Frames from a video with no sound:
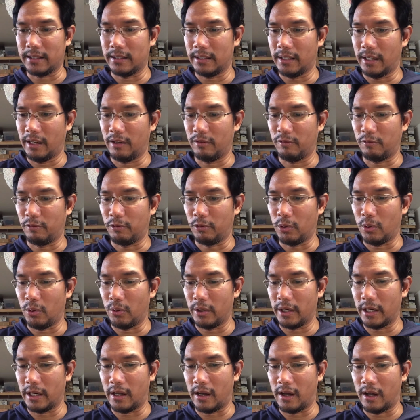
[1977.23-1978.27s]
and floated
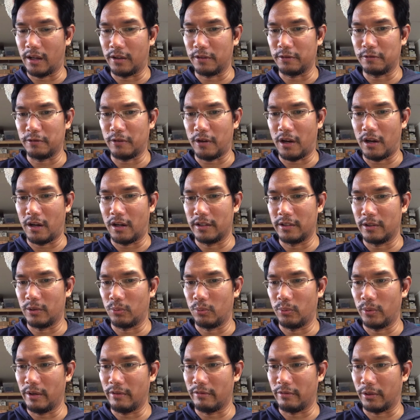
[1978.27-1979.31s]
off on a
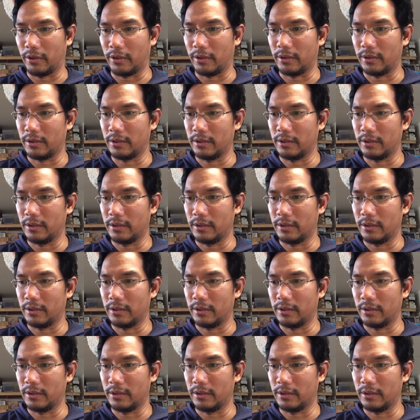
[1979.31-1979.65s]
river,